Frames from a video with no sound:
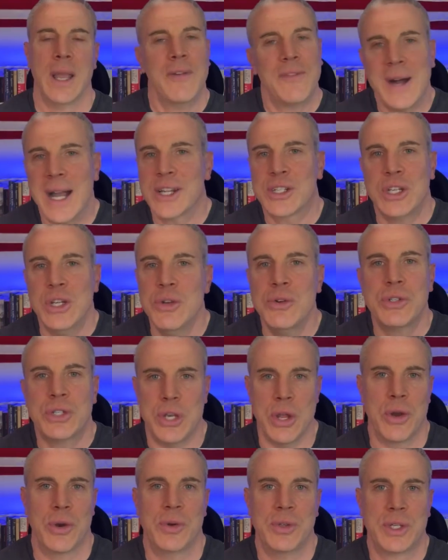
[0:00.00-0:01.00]
Fox News
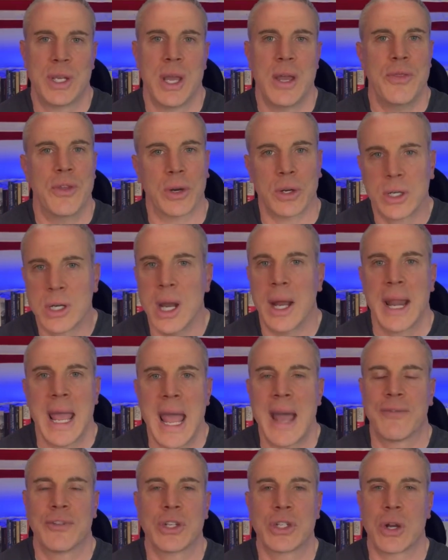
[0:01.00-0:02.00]
knows they're gonna
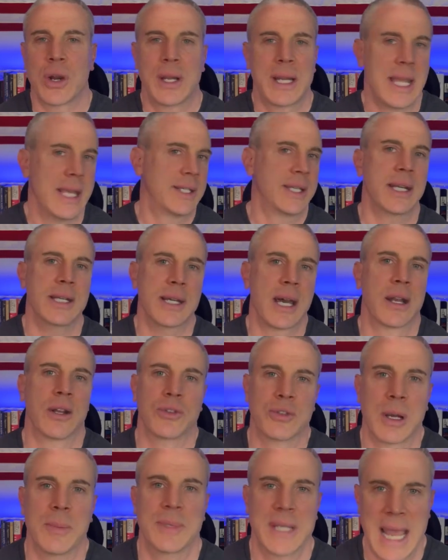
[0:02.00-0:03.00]
have to start kissing
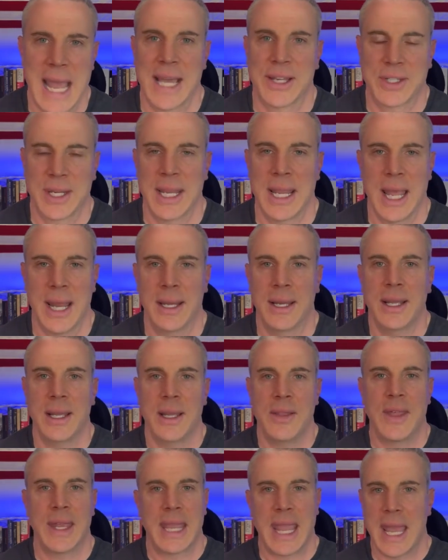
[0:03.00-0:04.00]
Donald Trump's ass again.
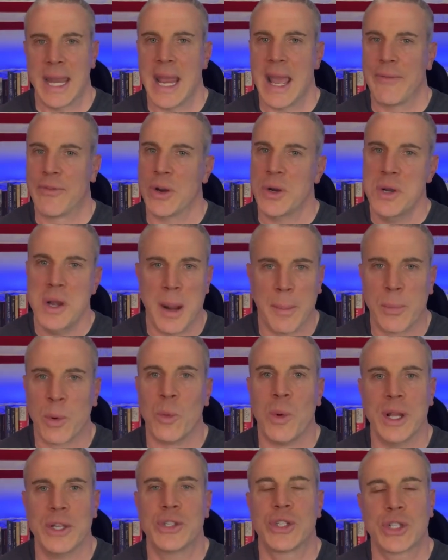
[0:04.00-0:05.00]
They can't have their number
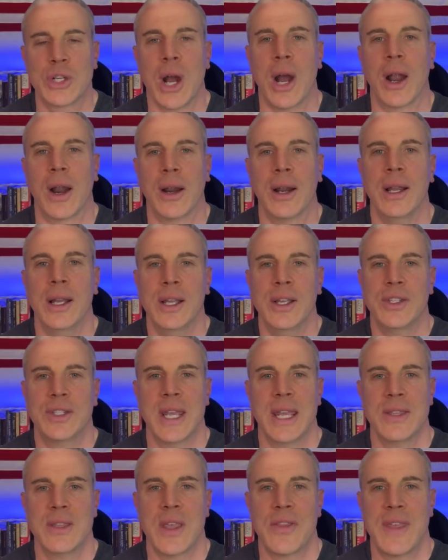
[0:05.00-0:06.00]
one star
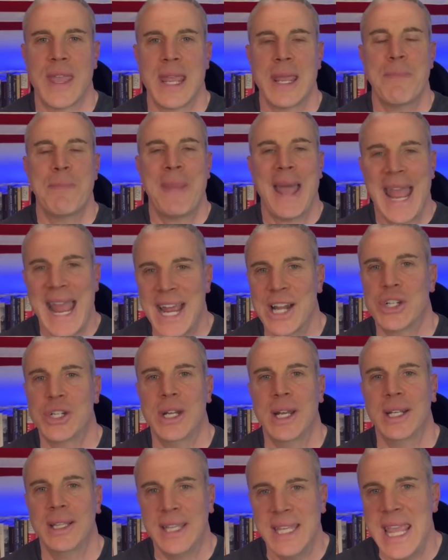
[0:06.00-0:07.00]
saying that they
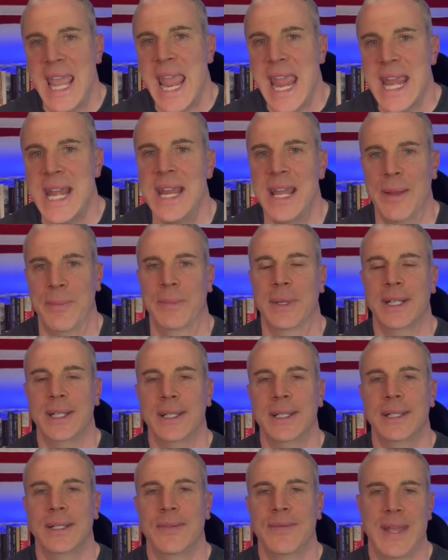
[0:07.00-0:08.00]
passionately hate him.
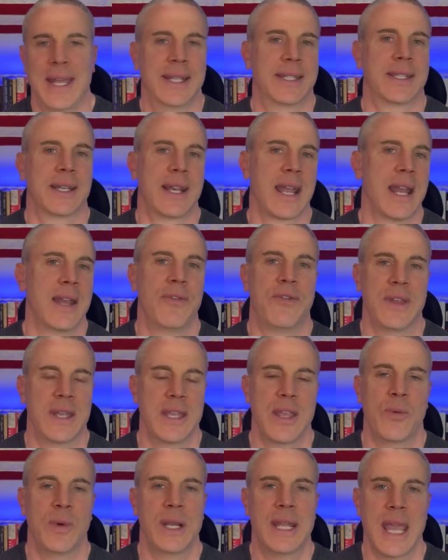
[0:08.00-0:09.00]
That's the kind of
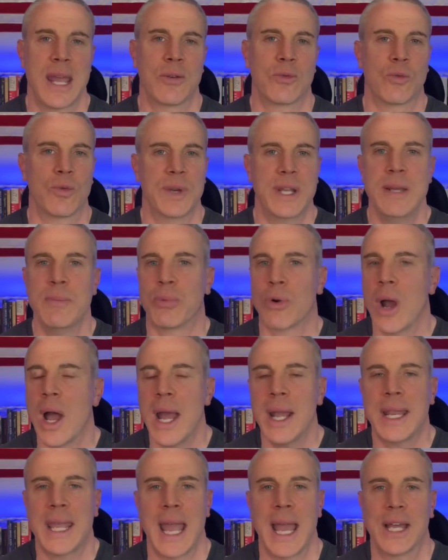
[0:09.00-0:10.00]
thing that would get
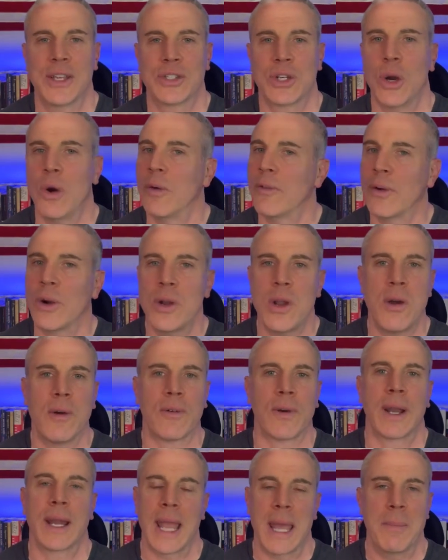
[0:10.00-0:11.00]
rebroadcast over and
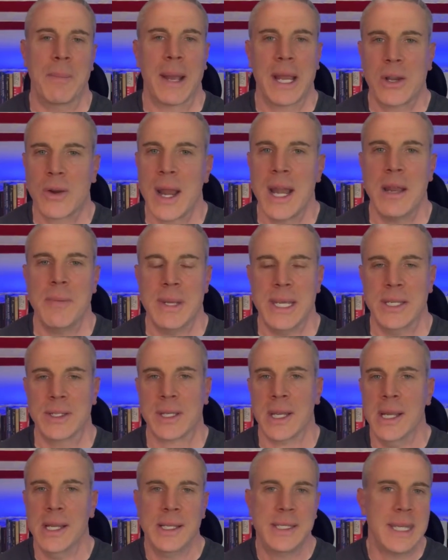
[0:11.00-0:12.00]
over again by your enemies,
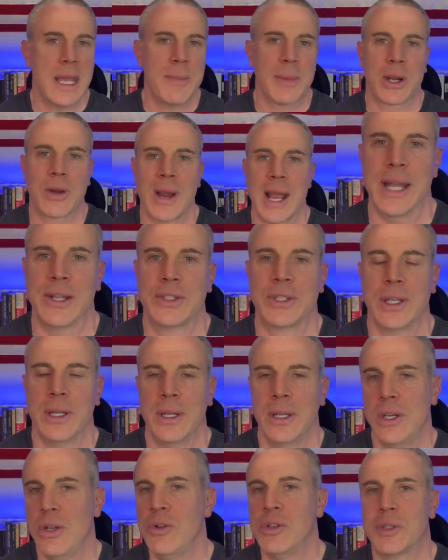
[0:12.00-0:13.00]
Democrats,
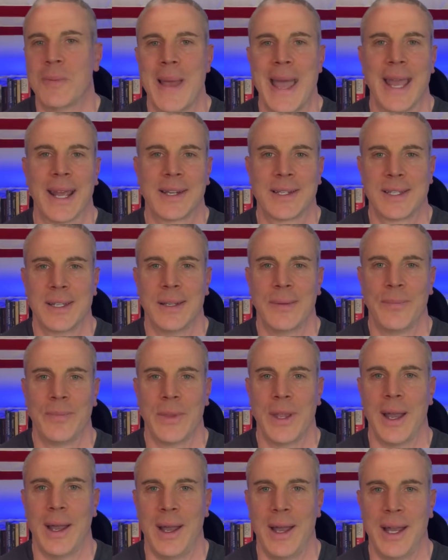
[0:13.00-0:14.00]
Newsmax,
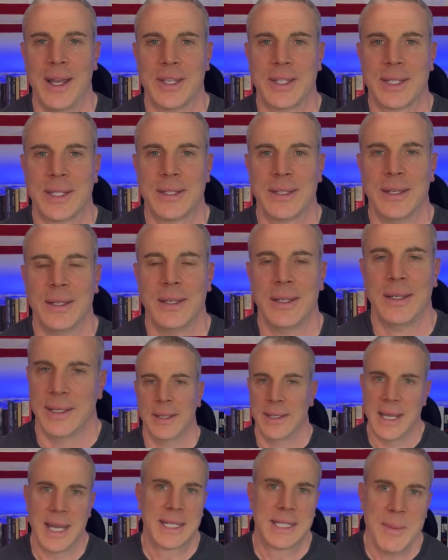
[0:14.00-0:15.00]
us.
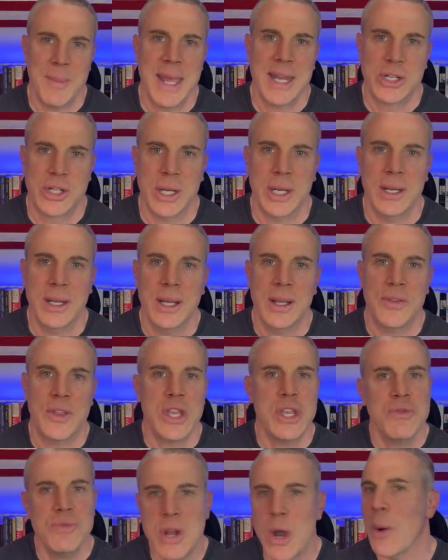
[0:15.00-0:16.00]
Not to mention
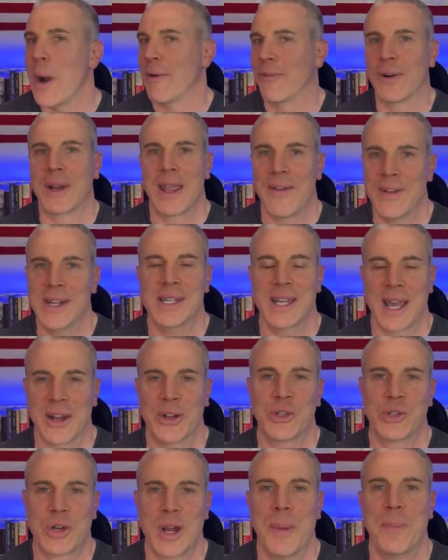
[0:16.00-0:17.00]
that you know how forgiving
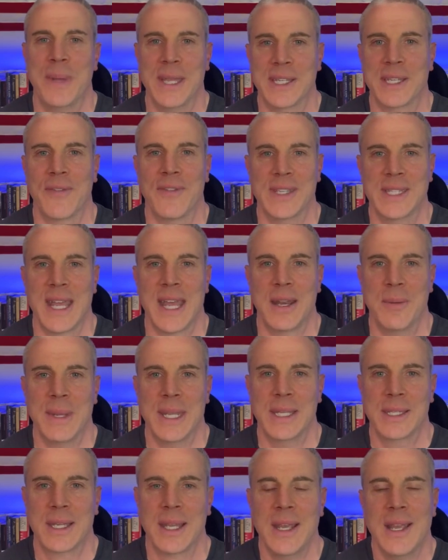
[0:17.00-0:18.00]
Donald Trump is of his
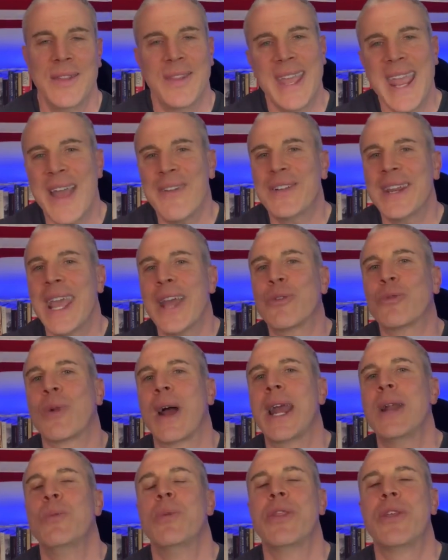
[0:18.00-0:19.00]
enemies. They have to get
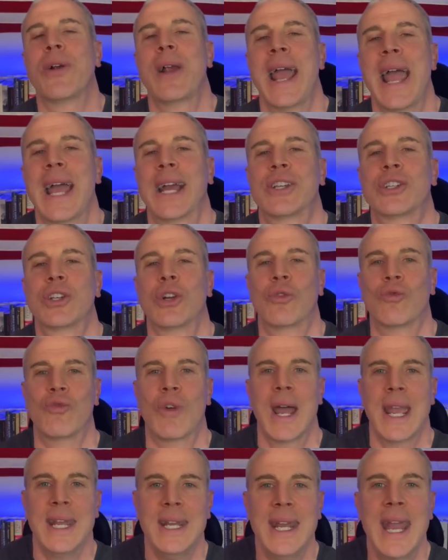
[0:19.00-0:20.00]
right with their ex
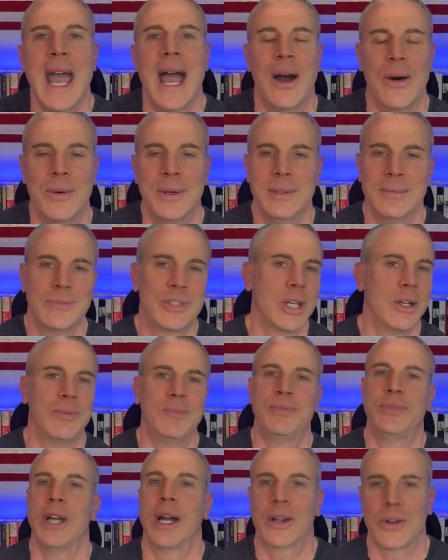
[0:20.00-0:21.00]
right now,
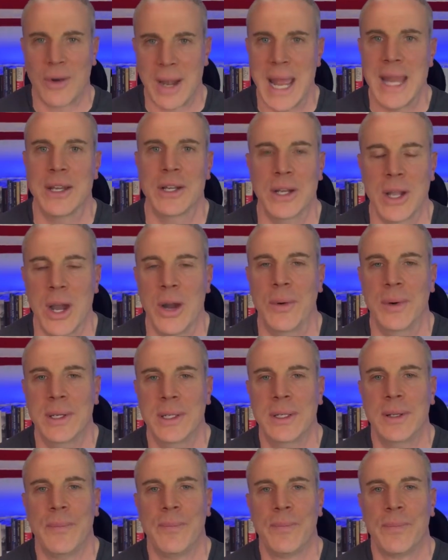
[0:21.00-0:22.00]
so Tucker had to go.
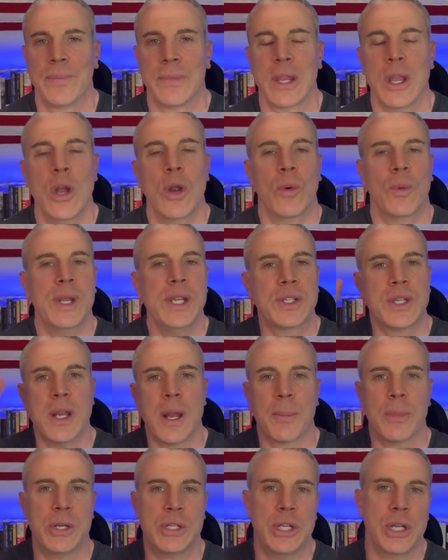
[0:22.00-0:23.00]
Reason
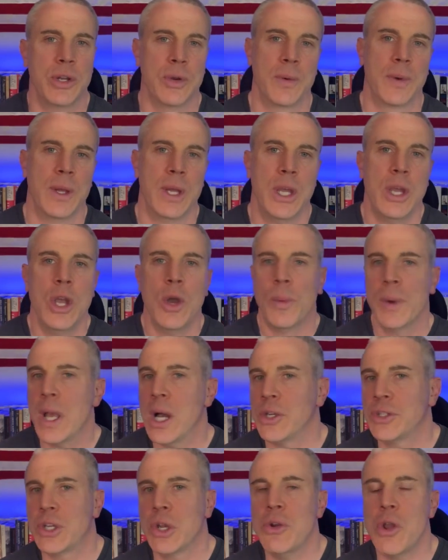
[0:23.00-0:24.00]
number two. We
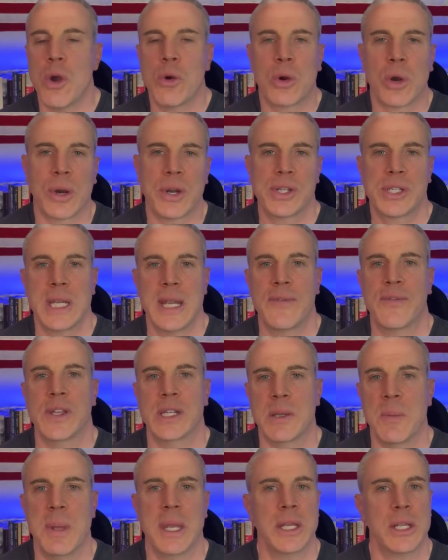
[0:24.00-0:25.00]
also know, courtesy of the
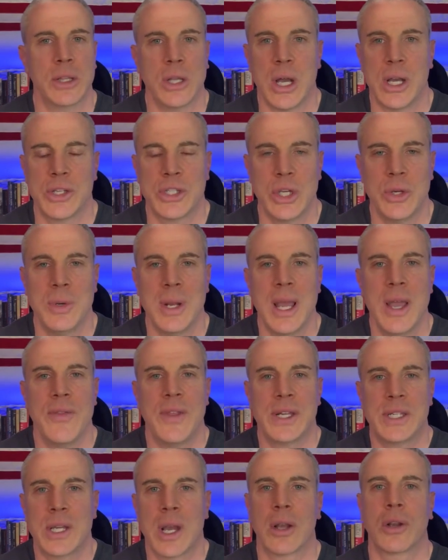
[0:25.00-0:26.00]
Dominion lawsuit,
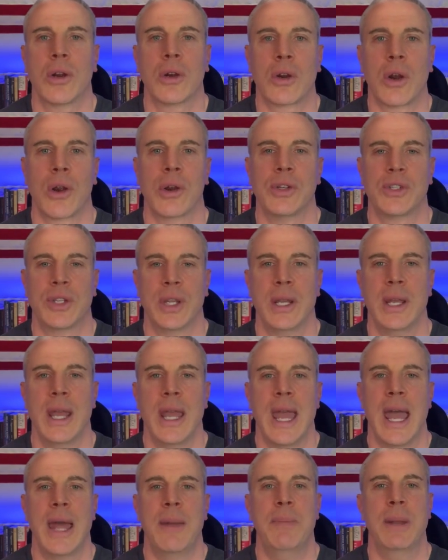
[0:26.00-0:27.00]
that Tucker Carlson
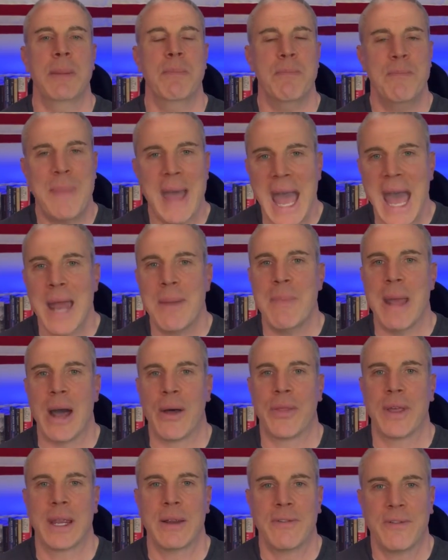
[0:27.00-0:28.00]
had been
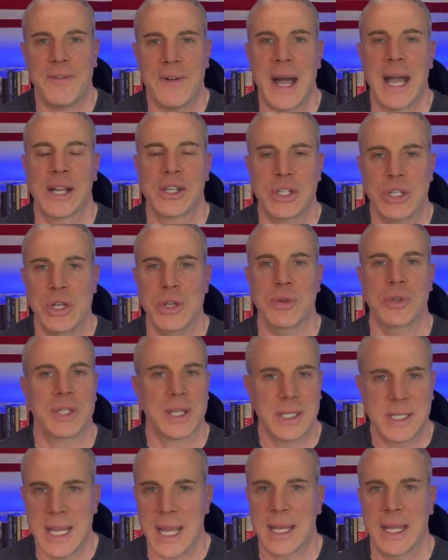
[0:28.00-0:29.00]
bad-mouthing Fox News
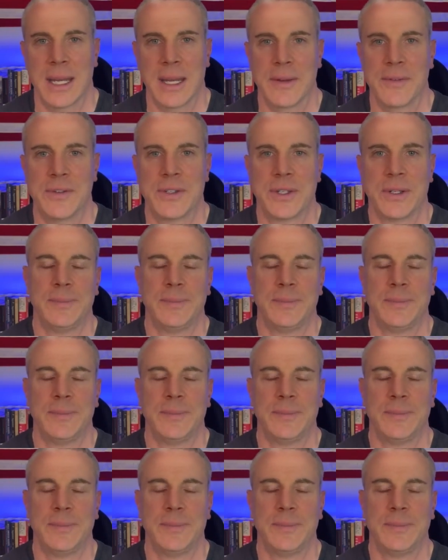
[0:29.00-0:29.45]
executives.